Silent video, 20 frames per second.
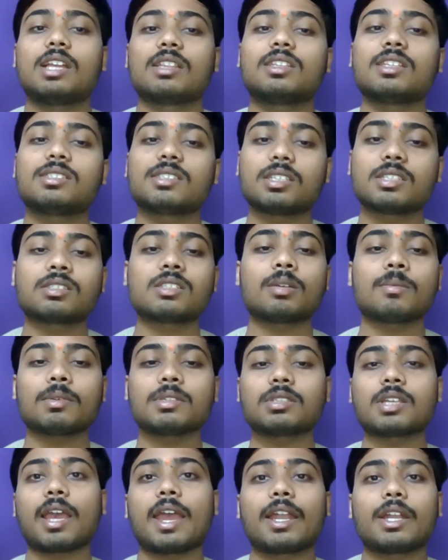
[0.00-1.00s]
The system
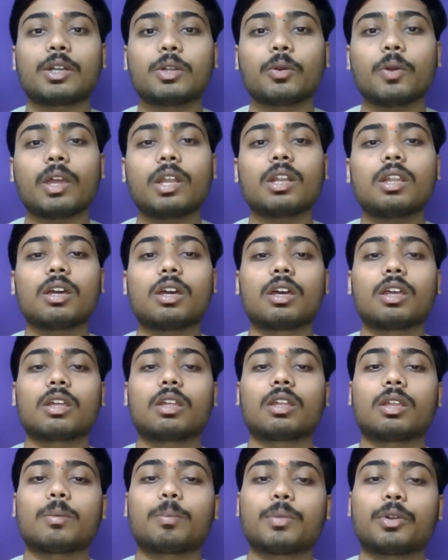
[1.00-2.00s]
is end-to-end
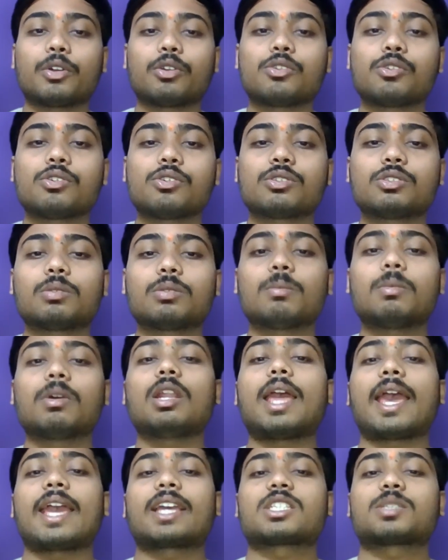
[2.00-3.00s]

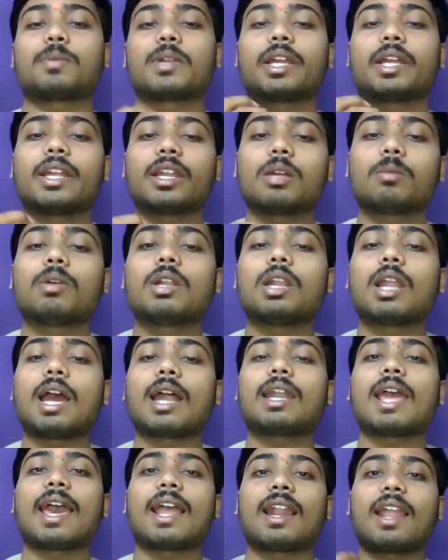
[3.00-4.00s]
reproducible, explainable,
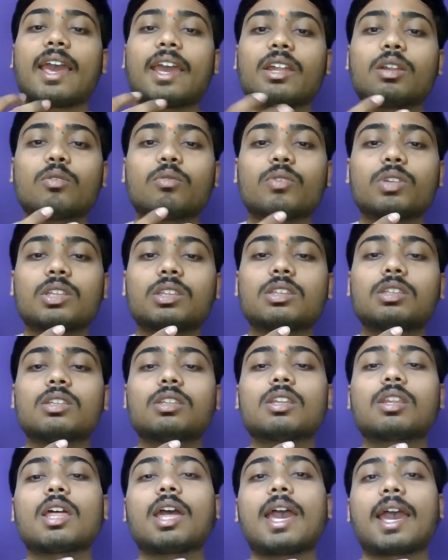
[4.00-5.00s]
and aligned with
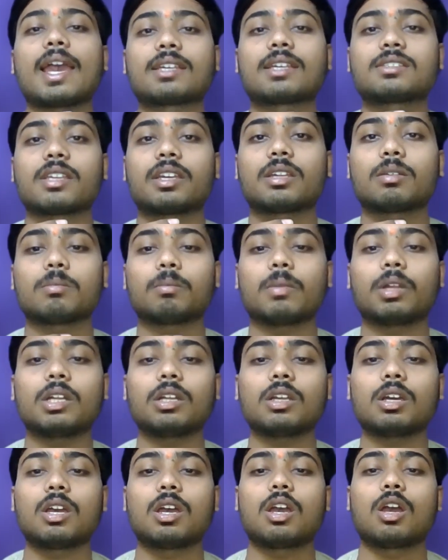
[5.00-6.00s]
the
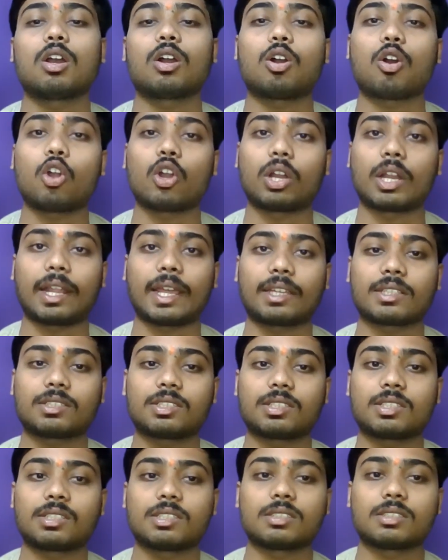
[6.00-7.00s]
assignment
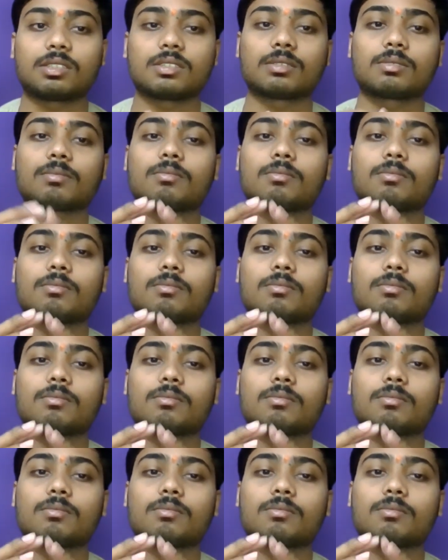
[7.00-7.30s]
contracts.